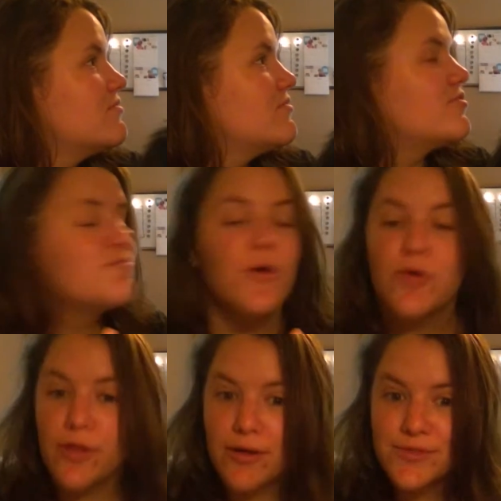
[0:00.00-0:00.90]
smoke
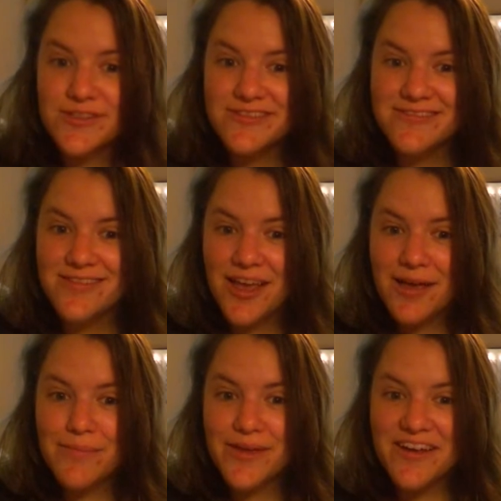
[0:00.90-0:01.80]
alarms
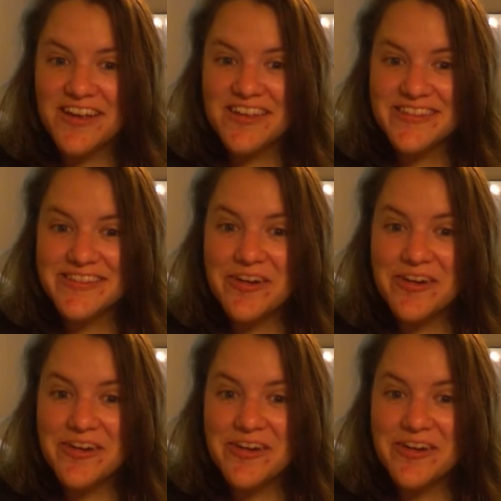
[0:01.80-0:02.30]
because